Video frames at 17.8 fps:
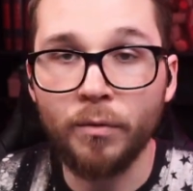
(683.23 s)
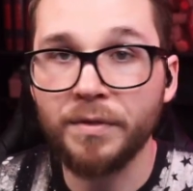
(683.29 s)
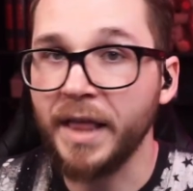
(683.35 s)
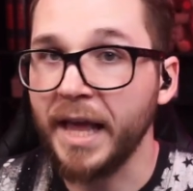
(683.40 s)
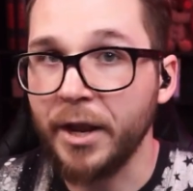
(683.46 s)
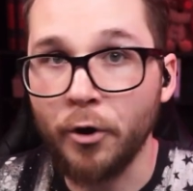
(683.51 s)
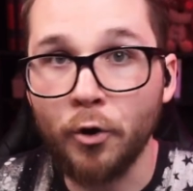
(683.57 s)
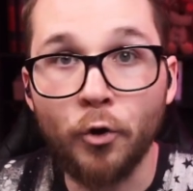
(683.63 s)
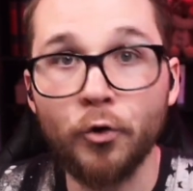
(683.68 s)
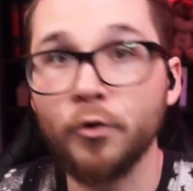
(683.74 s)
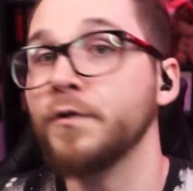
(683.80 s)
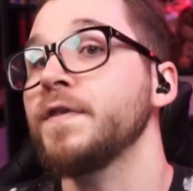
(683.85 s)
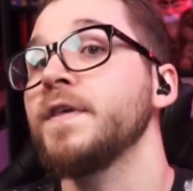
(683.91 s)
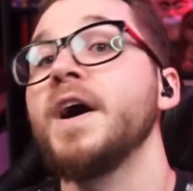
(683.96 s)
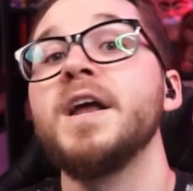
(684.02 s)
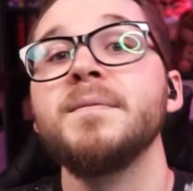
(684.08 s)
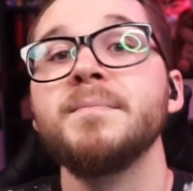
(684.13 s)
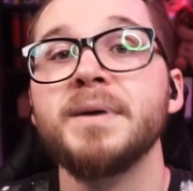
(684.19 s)
like earth
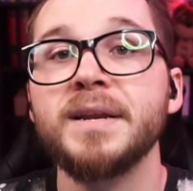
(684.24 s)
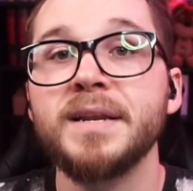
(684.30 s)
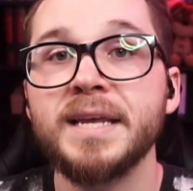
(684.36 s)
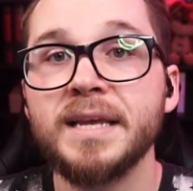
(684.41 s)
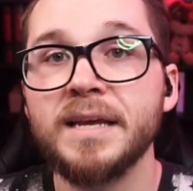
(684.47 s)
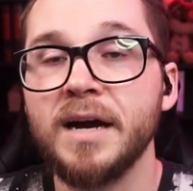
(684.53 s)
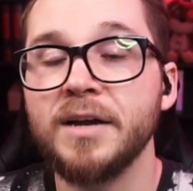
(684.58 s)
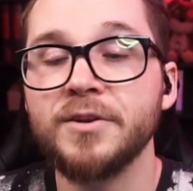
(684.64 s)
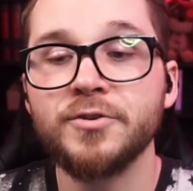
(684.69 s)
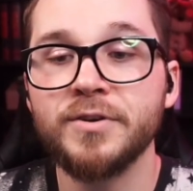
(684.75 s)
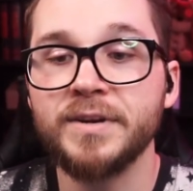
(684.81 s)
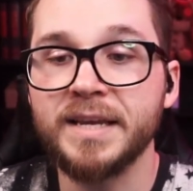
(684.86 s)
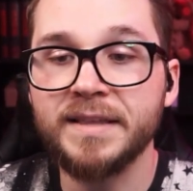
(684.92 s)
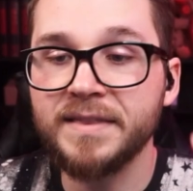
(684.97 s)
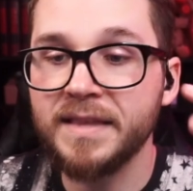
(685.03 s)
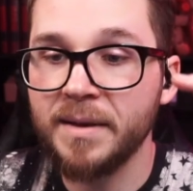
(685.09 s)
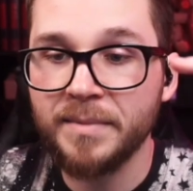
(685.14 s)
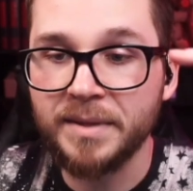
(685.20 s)

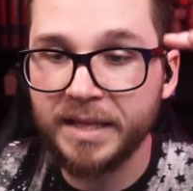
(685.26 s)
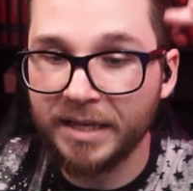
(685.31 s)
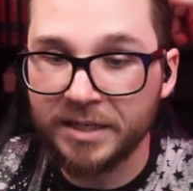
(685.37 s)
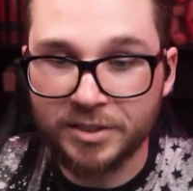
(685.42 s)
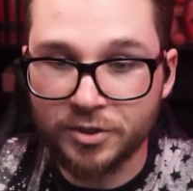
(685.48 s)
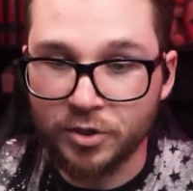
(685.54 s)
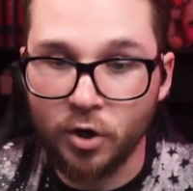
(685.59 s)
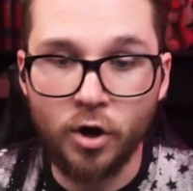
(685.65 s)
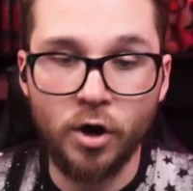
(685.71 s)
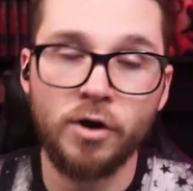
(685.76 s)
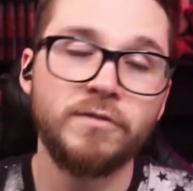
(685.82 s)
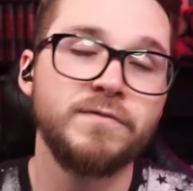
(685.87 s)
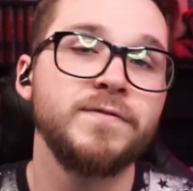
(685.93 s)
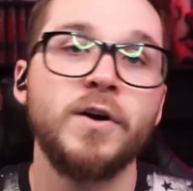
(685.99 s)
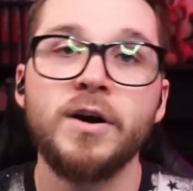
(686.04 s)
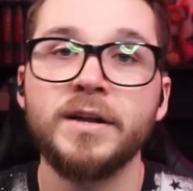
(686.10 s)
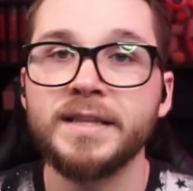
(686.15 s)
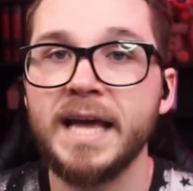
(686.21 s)
underneath them and they just all
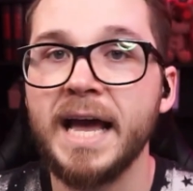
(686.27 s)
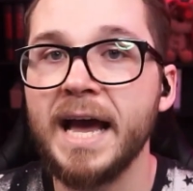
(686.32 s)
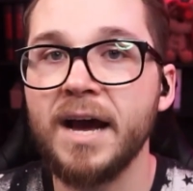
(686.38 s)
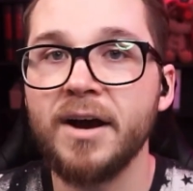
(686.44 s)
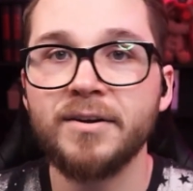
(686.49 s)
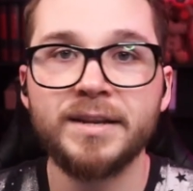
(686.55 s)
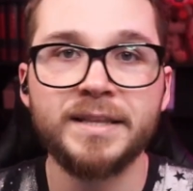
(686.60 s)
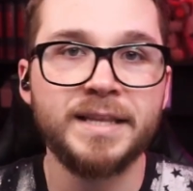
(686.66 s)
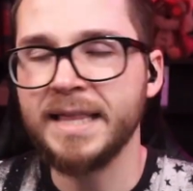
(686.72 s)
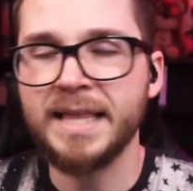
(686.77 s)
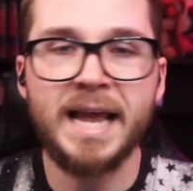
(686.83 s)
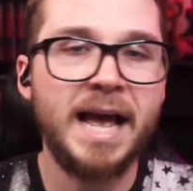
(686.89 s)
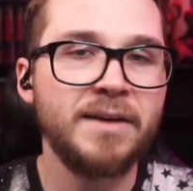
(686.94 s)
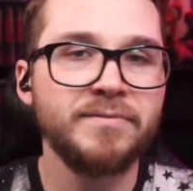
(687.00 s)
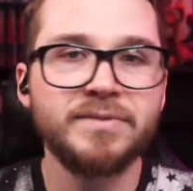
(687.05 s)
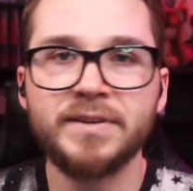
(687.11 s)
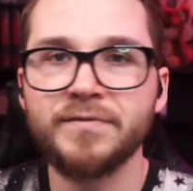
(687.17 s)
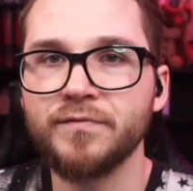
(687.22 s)
fall down, and then they
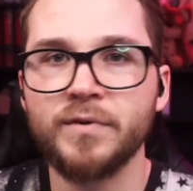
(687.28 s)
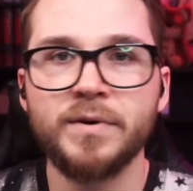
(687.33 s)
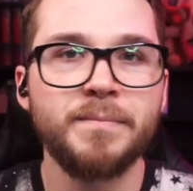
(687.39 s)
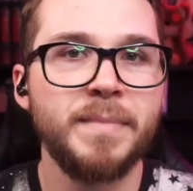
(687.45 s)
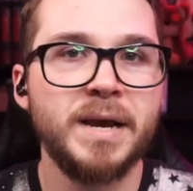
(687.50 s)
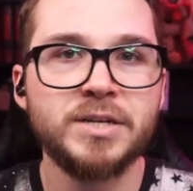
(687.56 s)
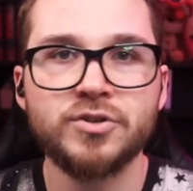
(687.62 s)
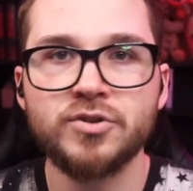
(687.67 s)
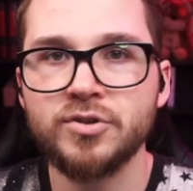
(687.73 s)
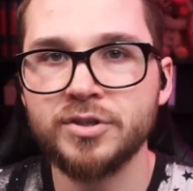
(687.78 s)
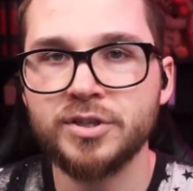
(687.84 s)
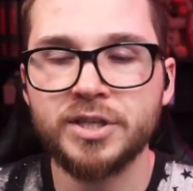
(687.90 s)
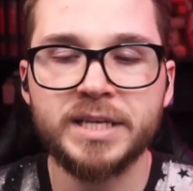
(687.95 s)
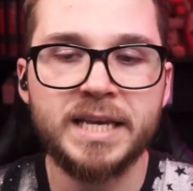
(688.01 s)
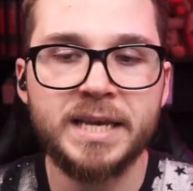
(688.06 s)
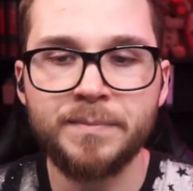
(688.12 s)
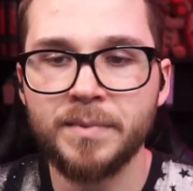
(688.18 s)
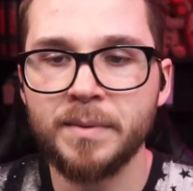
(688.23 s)
have different measures to
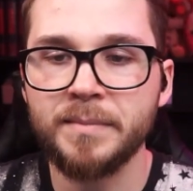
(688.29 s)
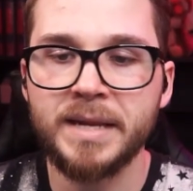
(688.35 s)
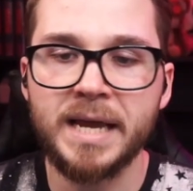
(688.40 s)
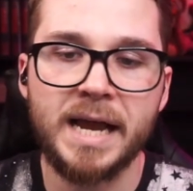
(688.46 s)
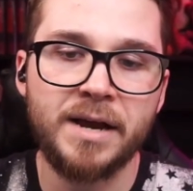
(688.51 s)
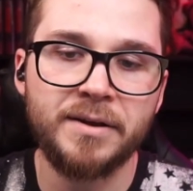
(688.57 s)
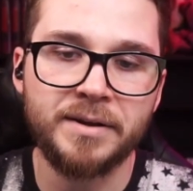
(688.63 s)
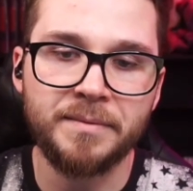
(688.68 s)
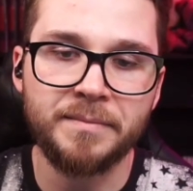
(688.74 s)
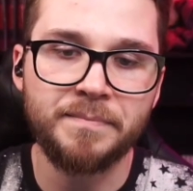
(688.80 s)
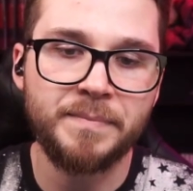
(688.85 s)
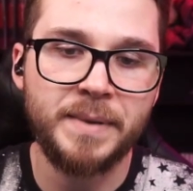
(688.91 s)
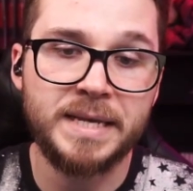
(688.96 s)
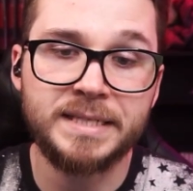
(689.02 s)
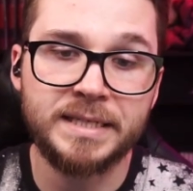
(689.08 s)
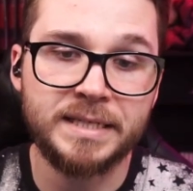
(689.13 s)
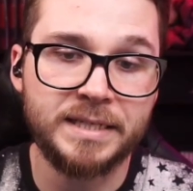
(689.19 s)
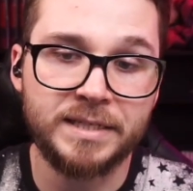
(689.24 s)
keep them down and
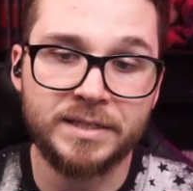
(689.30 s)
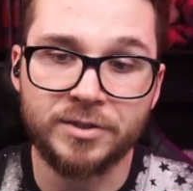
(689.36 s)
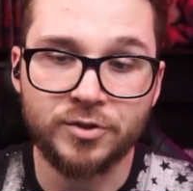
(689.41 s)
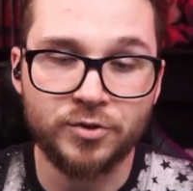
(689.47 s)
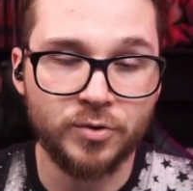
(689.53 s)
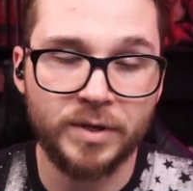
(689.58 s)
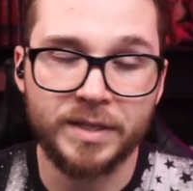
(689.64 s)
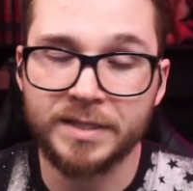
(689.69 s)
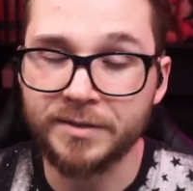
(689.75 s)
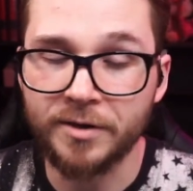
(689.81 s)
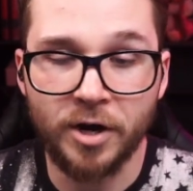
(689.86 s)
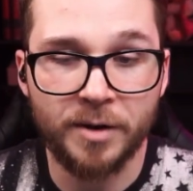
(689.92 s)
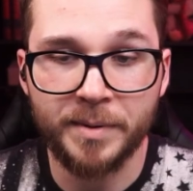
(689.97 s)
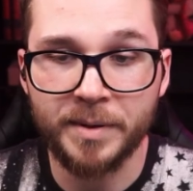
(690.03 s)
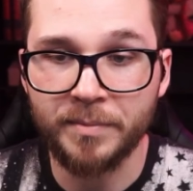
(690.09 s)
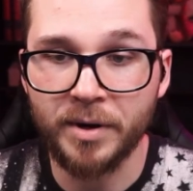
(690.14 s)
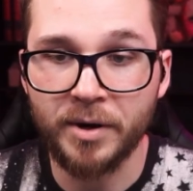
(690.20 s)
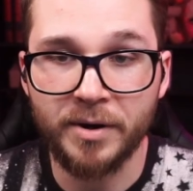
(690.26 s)
basically destroy this
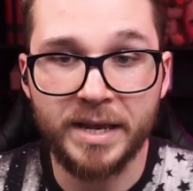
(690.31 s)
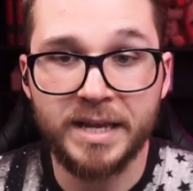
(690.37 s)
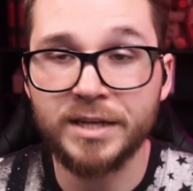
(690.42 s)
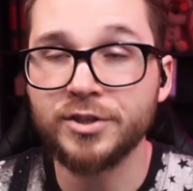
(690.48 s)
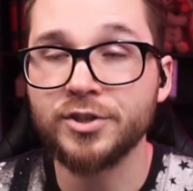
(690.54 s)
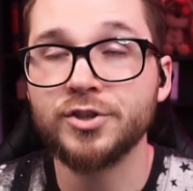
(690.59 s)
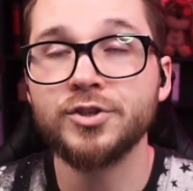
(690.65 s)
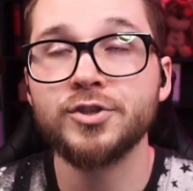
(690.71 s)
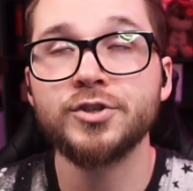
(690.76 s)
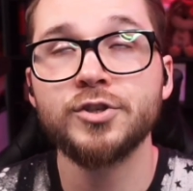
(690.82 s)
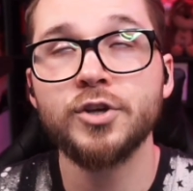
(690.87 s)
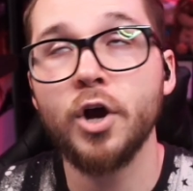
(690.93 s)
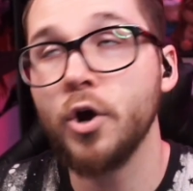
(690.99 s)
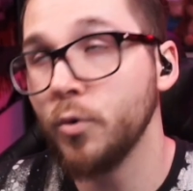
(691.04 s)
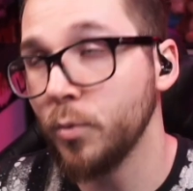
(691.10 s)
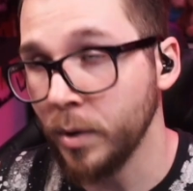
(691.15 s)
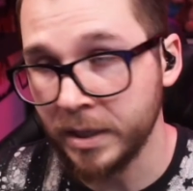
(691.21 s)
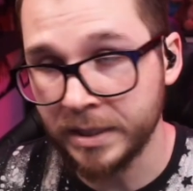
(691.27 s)
army, bro. It is
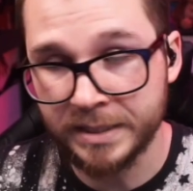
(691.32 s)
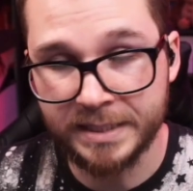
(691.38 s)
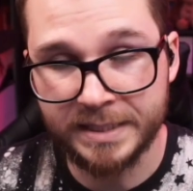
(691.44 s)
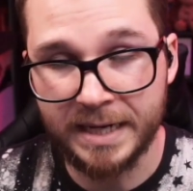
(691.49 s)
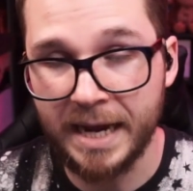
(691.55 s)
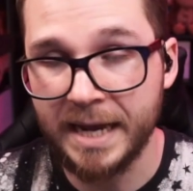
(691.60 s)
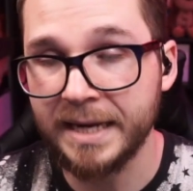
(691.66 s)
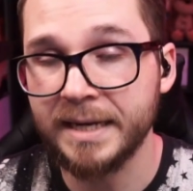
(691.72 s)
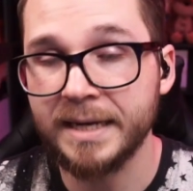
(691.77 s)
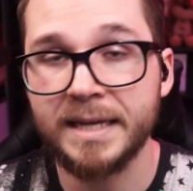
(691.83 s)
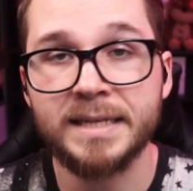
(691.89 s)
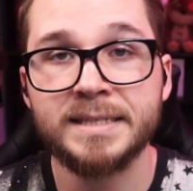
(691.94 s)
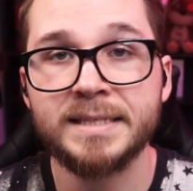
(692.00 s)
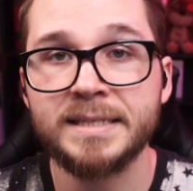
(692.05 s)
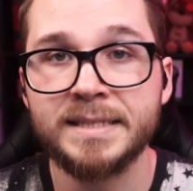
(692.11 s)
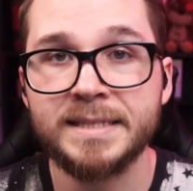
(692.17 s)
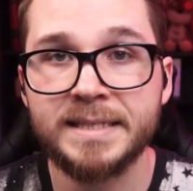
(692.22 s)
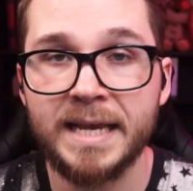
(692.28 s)
so one-sided. It
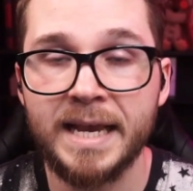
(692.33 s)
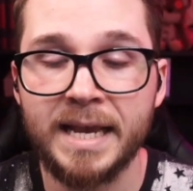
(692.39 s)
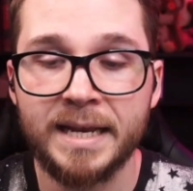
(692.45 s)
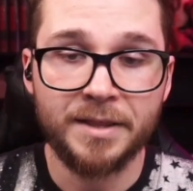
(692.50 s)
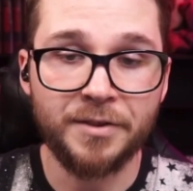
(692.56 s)
is insane.